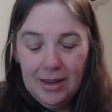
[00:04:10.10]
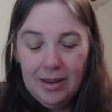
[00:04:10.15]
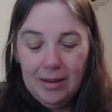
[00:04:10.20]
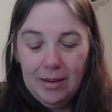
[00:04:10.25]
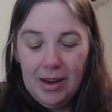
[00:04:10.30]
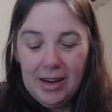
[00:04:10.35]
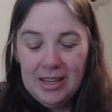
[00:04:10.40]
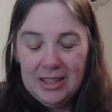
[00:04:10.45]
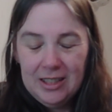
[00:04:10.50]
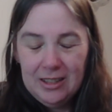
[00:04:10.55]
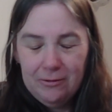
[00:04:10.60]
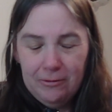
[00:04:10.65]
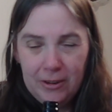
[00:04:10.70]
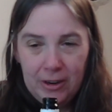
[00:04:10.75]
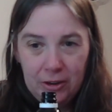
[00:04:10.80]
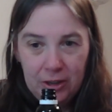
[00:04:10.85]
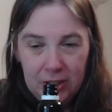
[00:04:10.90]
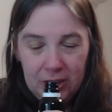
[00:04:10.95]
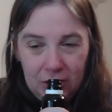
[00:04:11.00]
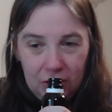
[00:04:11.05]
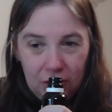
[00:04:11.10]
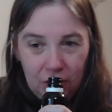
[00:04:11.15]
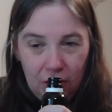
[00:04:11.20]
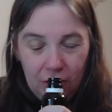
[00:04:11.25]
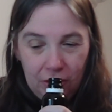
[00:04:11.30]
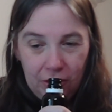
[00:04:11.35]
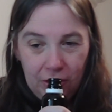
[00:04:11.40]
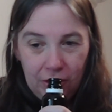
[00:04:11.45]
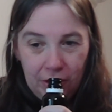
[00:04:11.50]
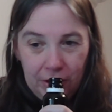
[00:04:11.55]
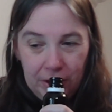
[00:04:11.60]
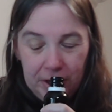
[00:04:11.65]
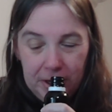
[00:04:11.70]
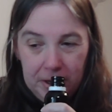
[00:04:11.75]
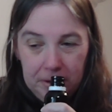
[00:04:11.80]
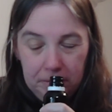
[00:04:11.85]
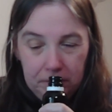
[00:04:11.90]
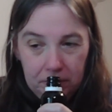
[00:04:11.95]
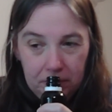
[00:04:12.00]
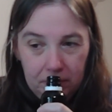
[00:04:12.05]
It's very strong
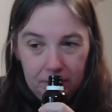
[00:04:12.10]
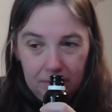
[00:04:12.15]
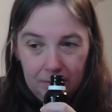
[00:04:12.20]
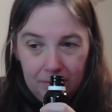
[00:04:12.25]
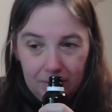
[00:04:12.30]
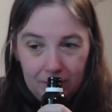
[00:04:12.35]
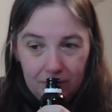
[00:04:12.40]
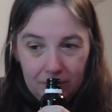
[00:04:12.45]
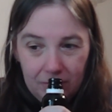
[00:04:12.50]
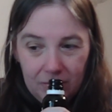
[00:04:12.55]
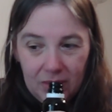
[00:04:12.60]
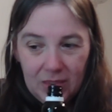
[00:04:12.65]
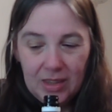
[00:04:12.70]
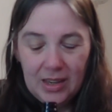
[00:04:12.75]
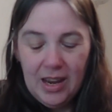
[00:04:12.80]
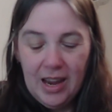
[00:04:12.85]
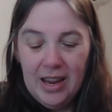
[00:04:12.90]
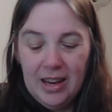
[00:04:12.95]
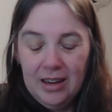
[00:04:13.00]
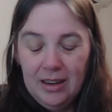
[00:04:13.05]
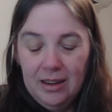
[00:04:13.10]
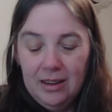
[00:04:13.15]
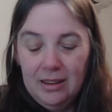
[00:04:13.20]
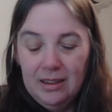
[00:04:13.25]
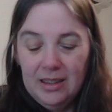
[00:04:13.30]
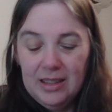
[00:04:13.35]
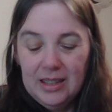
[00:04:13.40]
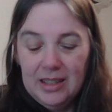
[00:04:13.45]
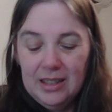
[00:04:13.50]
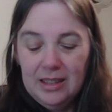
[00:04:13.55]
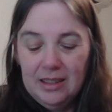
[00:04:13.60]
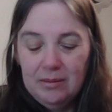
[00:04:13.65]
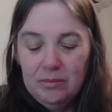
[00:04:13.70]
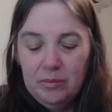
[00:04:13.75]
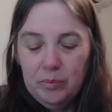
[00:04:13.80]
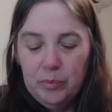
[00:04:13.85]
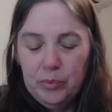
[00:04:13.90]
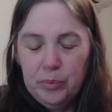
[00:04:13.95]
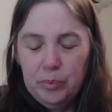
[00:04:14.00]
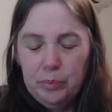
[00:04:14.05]
though, and
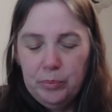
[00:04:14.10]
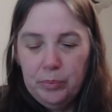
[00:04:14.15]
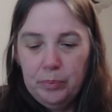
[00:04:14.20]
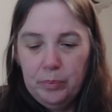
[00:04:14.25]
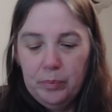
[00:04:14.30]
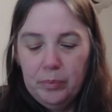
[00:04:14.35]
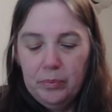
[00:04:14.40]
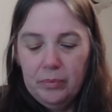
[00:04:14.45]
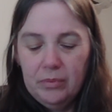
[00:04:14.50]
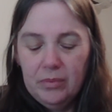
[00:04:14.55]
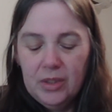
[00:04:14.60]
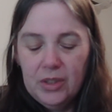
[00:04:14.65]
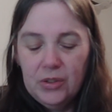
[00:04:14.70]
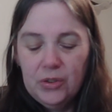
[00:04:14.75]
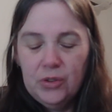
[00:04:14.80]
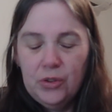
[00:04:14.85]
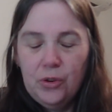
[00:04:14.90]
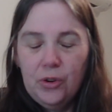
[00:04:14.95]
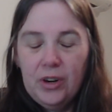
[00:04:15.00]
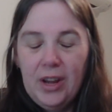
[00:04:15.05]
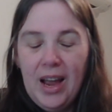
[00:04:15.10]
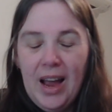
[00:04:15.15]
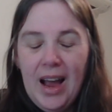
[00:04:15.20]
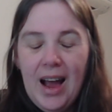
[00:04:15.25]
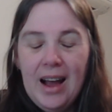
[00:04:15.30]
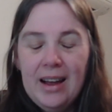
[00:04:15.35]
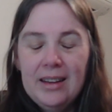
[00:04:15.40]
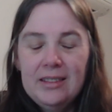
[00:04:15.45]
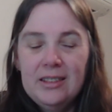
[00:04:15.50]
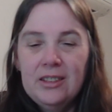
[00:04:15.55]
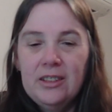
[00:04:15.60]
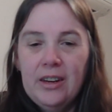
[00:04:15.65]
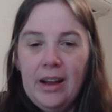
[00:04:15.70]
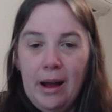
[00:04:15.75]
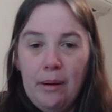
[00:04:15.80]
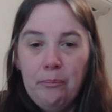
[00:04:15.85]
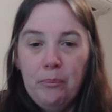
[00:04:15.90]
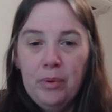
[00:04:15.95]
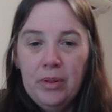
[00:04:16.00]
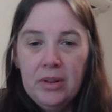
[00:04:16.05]
sort of has an
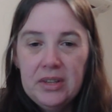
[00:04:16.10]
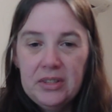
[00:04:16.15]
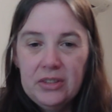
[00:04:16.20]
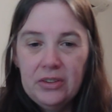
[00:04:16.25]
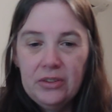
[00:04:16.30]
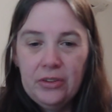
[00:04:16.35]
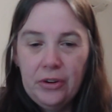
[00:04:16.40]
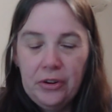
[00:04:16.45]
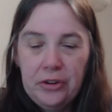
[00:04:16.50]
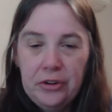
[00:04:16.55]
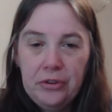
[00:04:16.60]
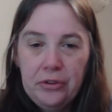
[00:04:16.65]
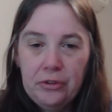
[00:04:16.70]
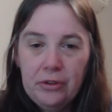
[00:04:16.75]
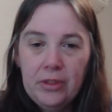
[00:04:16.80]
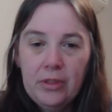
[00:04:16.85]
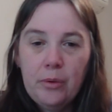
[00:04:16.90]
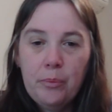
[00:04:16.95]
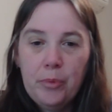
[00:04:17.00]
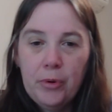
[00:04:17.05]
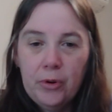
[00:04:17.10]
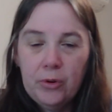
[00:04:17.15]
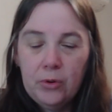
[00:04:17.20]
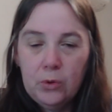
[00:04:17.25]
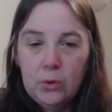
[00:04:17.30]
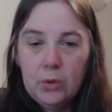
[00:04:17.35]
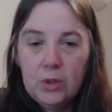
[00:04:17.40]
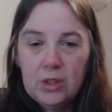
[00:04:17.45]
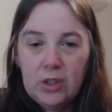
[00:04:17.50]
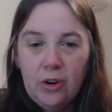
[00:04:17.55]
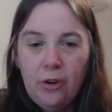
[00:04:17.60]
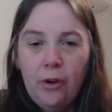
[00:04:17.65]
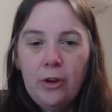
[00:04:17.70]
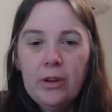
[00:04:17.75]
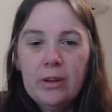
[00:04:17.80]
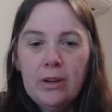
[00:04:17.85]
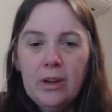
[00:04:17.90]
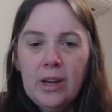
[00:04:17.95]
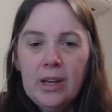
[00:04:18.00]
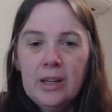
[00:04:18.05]
unpleasant odor in the bottle,
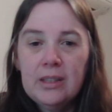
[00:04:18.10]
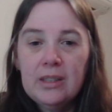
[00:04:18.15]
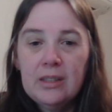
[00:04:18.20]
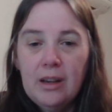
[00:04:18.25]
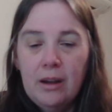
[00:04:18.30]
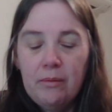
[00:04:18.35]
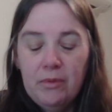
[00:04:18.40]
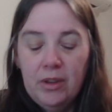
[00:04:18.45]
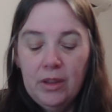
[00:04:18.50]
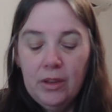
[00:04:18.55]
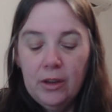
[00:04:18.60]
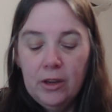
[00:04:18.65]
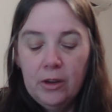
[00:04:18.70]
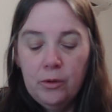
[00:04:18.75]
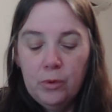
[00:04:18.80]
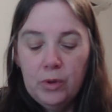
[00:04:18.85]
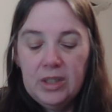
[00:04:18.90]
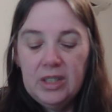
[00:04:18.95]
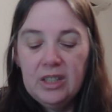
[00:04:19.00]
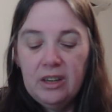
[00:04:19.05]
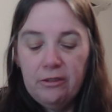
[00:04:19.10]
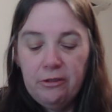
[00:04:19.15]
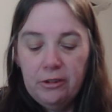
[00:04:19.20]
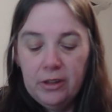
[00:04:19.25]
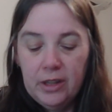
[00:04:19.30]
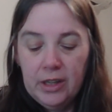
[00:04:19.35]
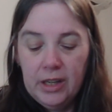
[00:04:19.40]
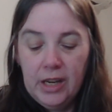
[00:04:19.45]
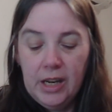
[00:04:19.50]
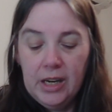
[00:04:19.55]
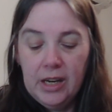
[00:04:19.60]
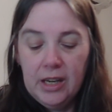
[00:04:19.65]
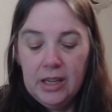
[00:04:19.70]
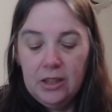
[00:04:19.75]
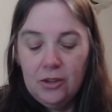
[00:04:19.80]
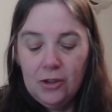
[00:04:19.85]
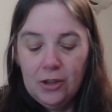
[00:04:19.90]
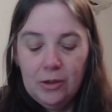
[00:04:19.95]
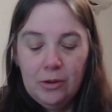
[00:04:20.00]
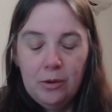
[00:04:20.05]
so it's something that you would definitely
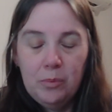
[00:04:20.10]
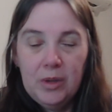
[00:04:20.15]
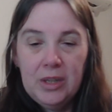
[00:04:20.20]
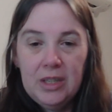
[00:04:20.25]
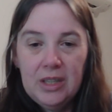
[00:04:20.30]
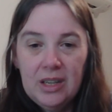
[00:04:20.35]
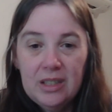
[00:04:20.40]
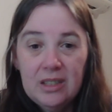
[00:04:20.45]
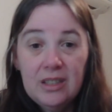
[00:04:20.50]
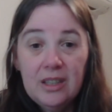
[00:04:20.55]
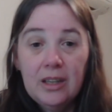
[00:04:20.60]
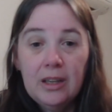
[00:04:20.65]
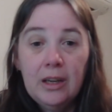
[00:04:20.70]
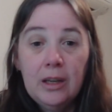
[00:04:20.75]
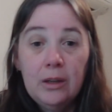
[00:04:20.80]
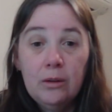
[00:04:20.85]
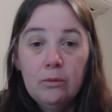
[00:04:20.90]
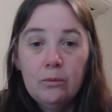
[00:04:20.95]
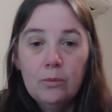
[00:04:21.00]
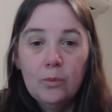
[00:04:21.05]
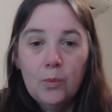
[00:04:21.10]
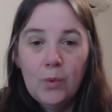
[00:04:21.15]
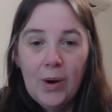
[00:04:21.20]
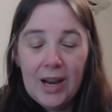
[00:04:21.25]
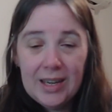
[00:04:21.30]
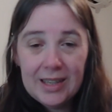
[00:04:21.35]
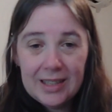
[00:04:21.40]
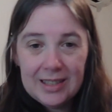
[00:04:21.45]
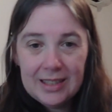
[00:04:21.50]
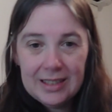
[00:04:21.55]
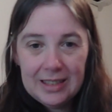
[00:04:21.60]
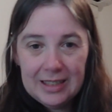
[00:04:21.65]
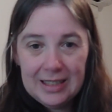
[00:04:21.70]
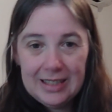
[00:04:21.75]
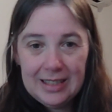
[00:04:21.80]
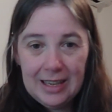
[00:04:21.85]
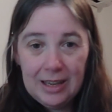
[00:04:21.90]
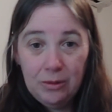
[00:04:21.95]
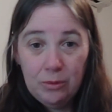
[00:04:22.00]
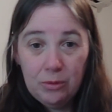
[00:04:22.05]
need to be testing in wax to
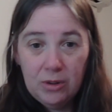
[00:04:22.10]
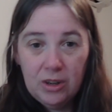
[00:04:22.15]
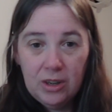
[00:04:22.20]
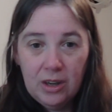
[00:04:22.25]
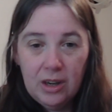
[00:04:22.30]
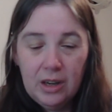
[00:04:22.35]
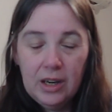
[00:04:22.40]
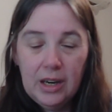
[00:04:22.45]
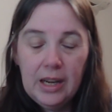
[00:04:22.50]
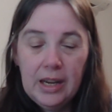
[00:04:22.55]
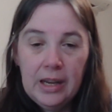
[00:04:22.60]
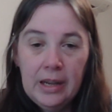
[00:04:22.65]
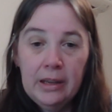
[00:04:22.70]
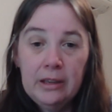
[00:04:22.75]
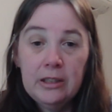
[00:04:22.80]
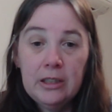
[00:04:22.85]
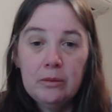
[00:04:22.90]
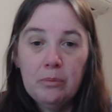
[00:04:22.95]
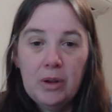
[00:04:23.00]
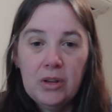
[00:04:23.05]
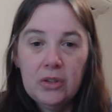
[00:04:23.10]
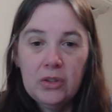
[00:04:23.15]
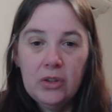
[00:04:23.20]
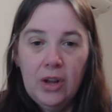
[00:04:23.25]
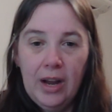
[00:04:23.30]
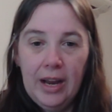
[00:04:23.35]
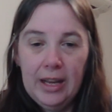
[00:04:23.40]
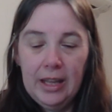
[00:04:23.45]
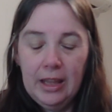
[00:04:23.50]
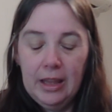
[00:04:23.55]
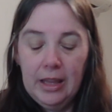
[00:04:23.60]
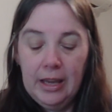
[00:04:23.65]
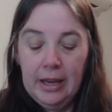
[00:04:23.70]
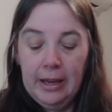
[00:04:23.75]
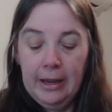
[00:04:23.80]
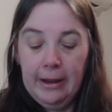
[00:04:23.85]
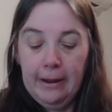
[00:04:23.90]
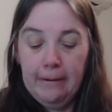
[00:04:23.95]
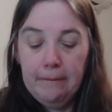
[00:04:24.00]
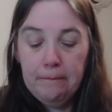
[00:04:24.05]
see what it smells like there.